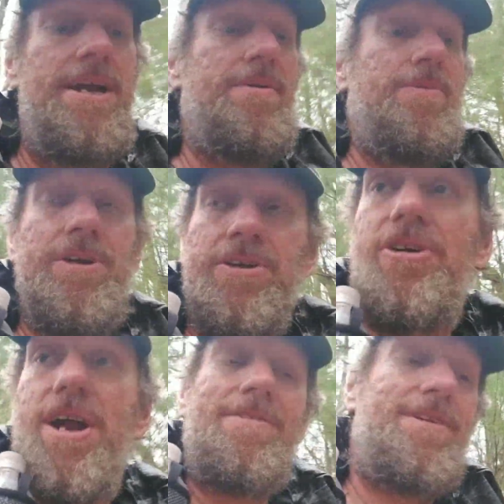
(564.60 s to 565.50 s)
When you're
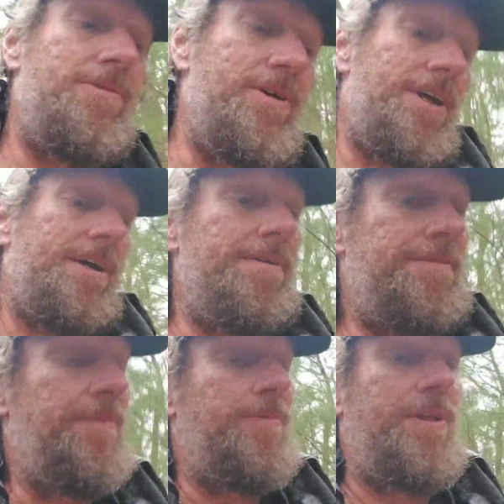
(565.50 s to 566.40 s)
traveling with a,
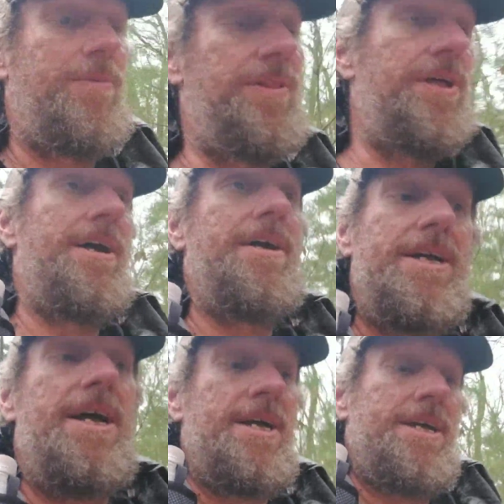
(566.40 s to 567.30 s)
with, with a,
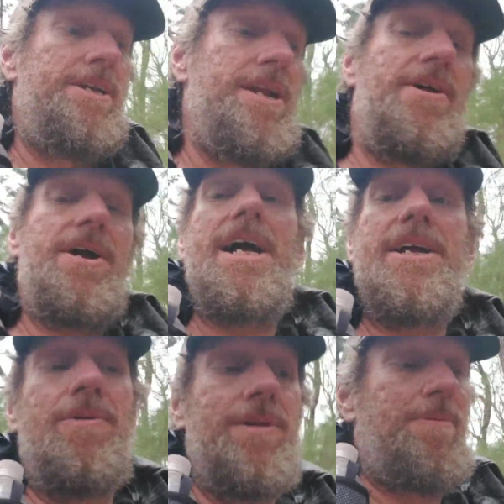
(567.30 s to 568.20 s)
another
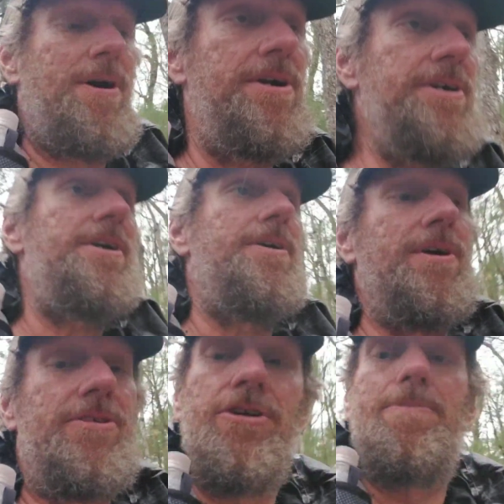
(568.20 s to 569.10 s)
hiker with a partner or
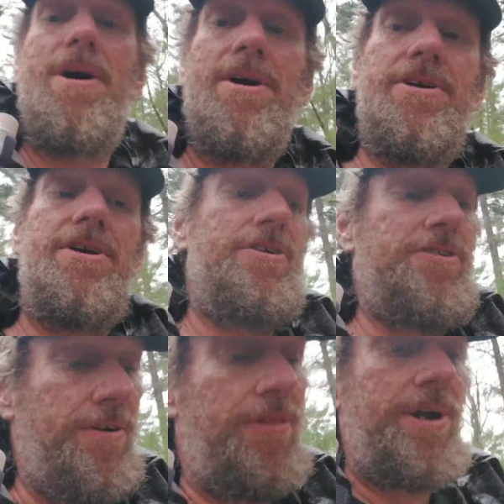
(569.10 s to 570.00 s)
two partners
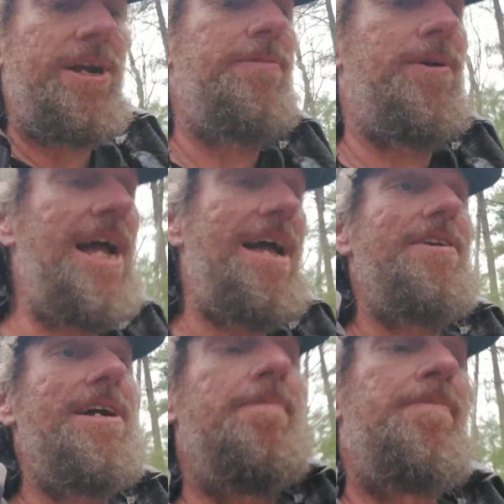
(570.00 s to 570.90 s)
or three, what have
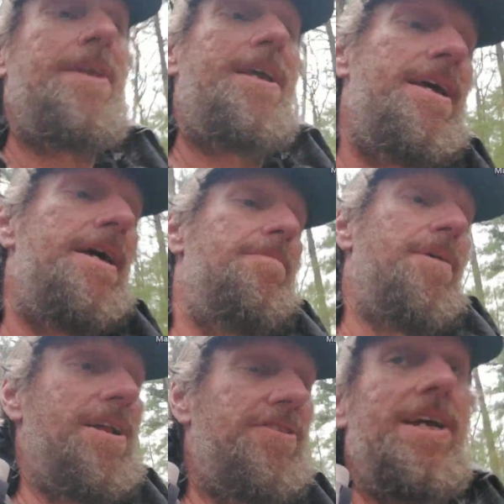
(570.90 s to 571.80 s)
you.
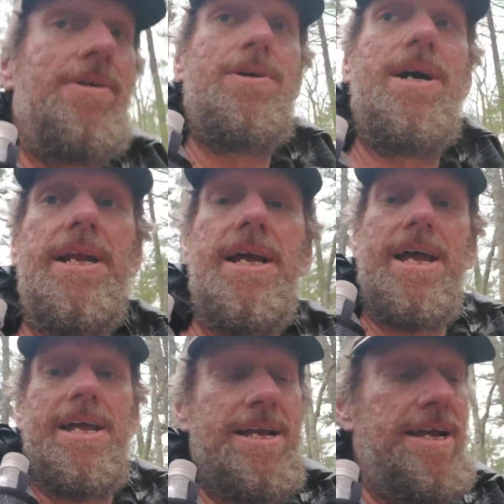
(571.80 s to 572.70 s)
But I'll tell you what,
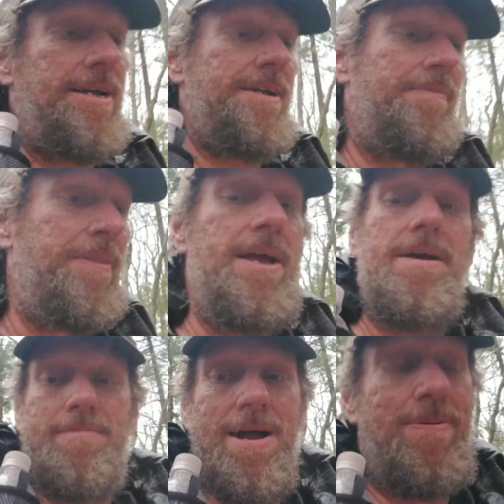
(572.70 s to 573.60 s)
hey,
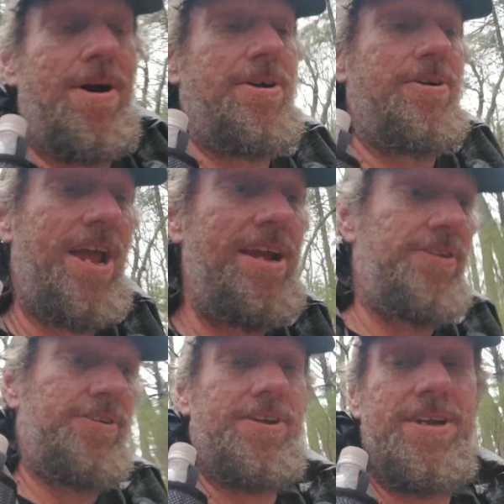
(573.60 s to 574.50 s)
my partner's
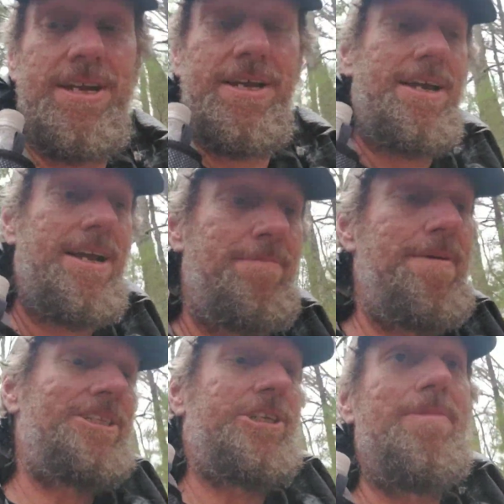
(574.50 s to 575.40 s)
aces.
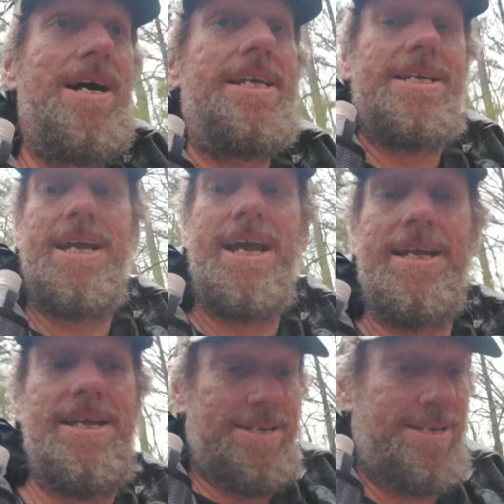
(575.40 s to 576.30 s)
Magic Mike, hey,
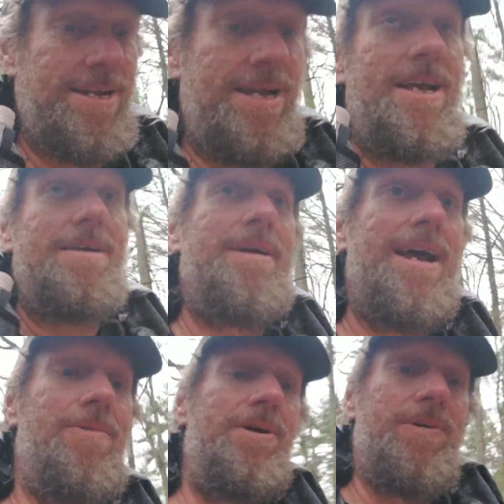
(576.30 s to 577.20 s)

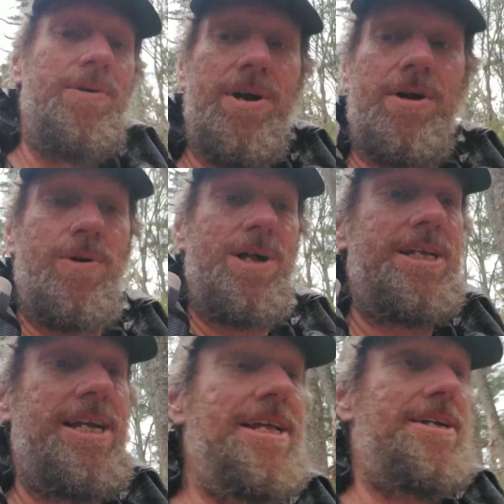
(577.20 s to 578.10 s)
man, we, we work well
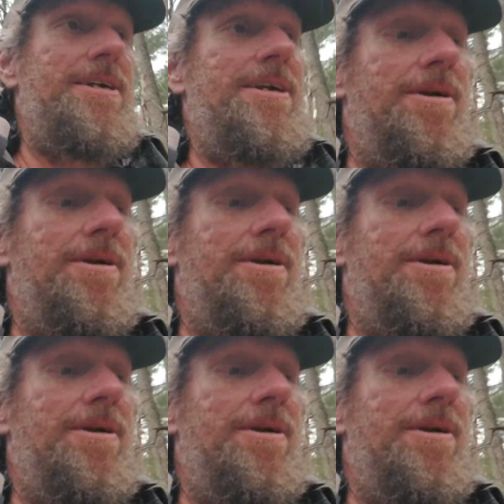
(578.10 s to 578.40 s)
together.